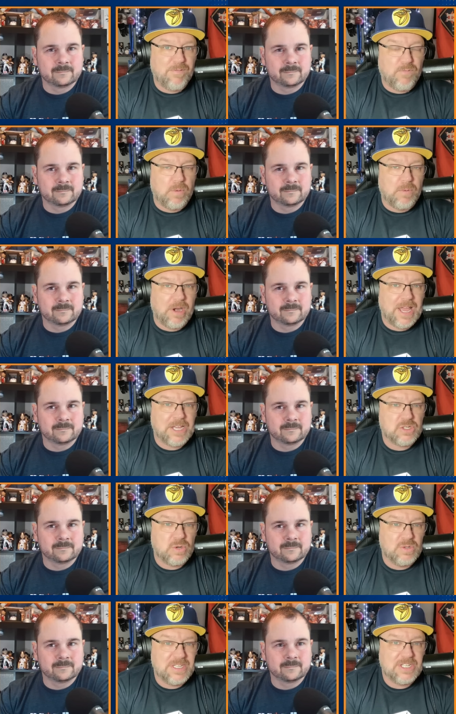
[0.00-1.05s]
Speaker 1: former
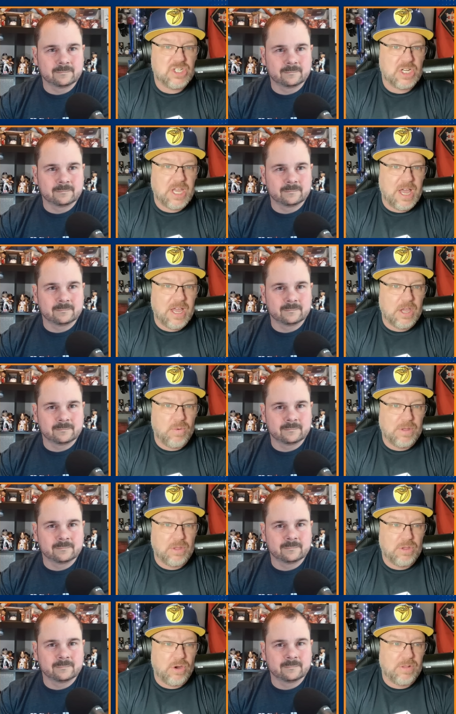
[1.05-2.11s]
Astros in Chicago,
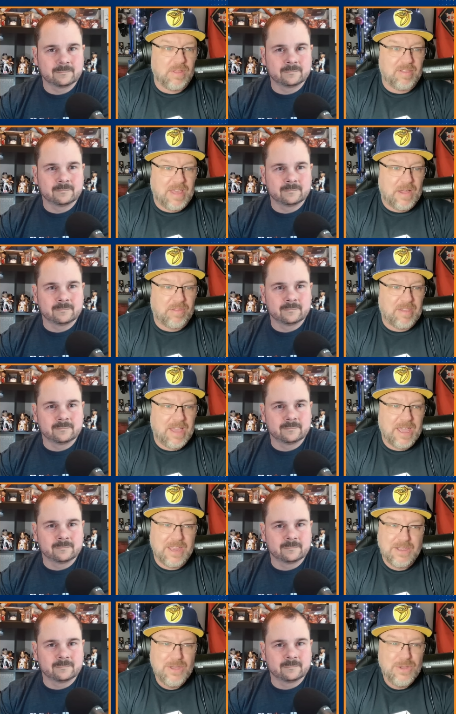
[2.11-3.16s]
whether they're on the South
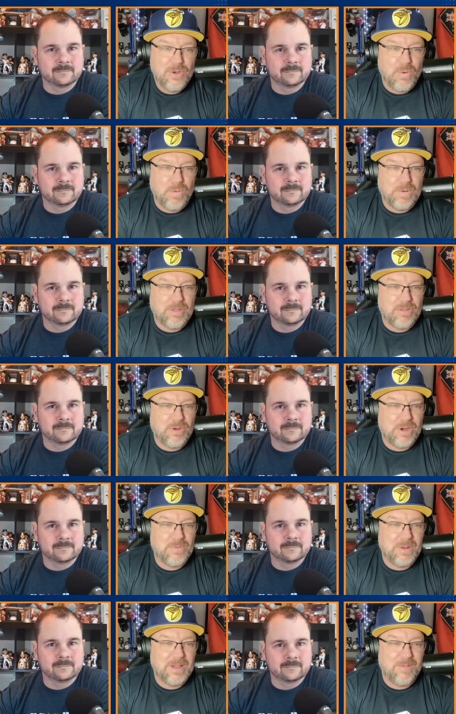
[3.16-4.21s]
Side or whether they're
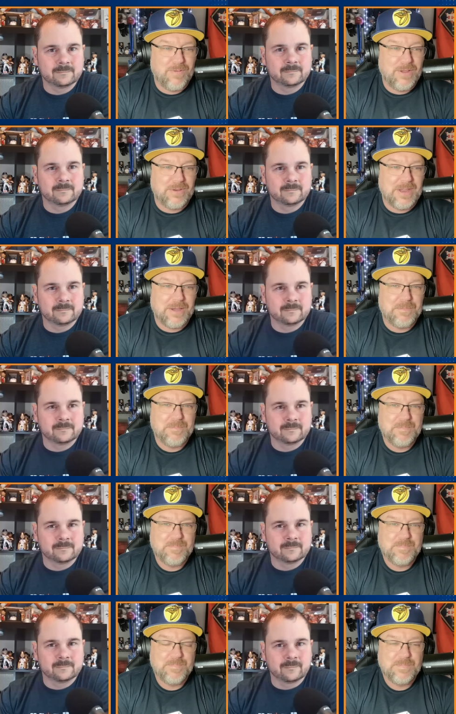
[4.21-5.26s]
in Wrigley Field now.
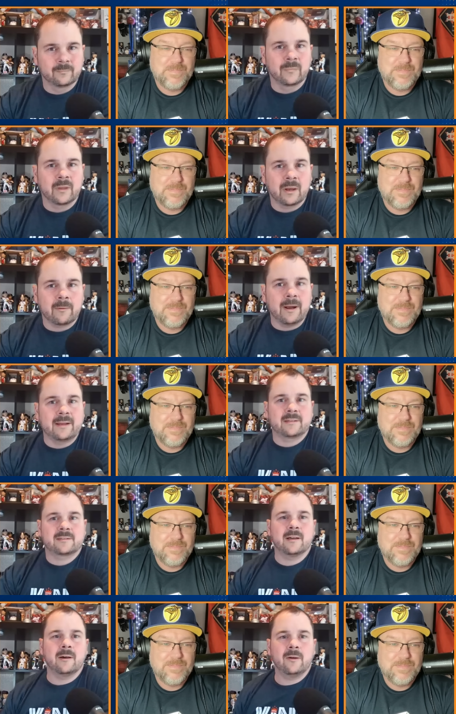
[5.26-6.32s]

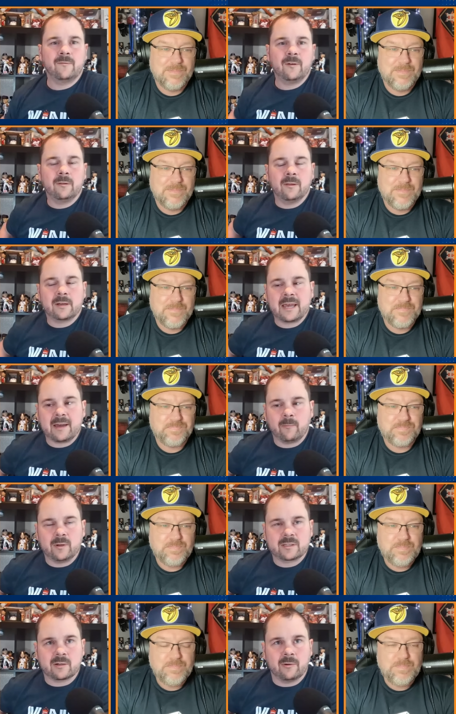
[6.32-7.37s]
Speaker 2: Right. So if you look
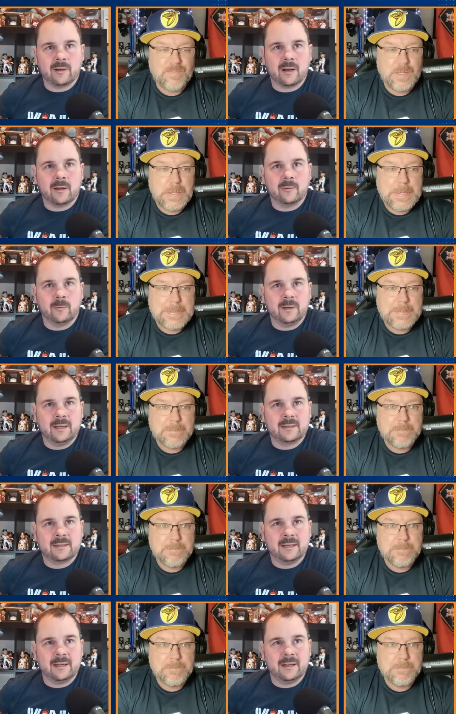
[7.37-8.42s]
at what's going on
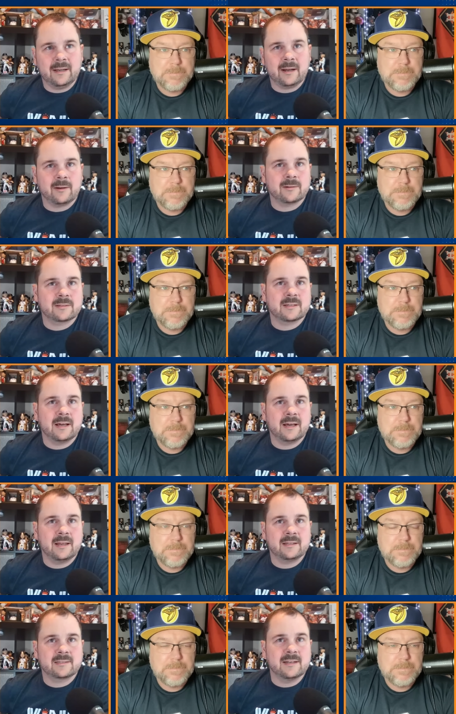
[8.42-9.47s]
with uh, Neris, uh,
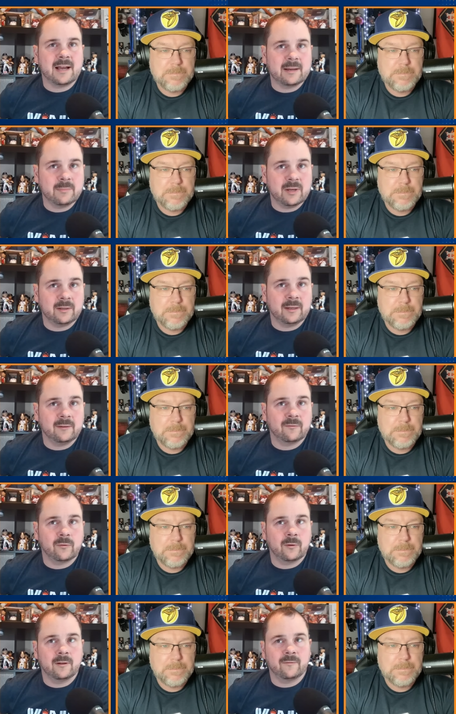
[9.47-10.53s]
it's nine million
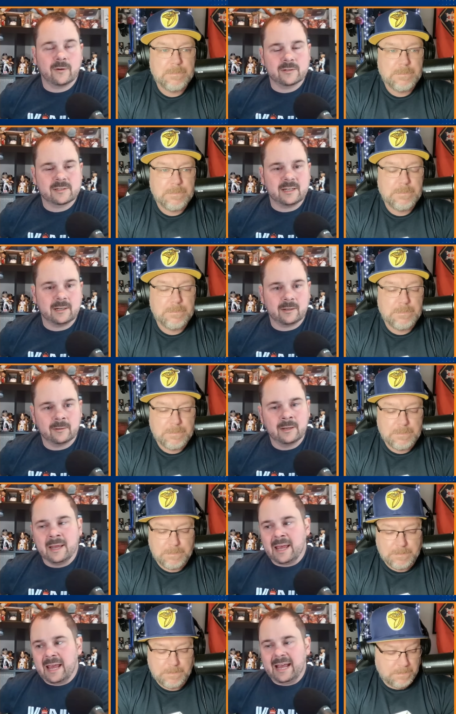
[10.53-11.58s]
for the first year,
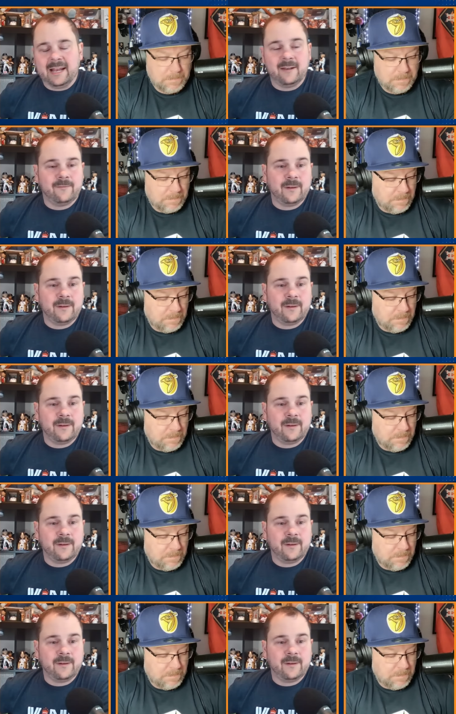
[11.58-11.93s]
and if